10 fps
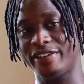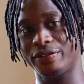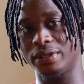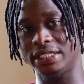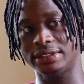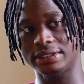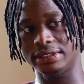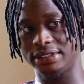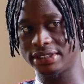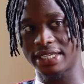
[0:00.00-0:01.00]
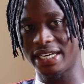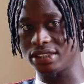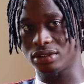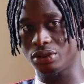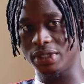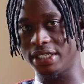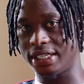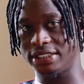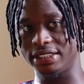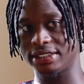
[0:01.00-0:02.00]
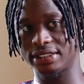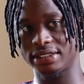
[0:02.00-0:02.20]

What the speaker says: feel that this guy is not really done yet.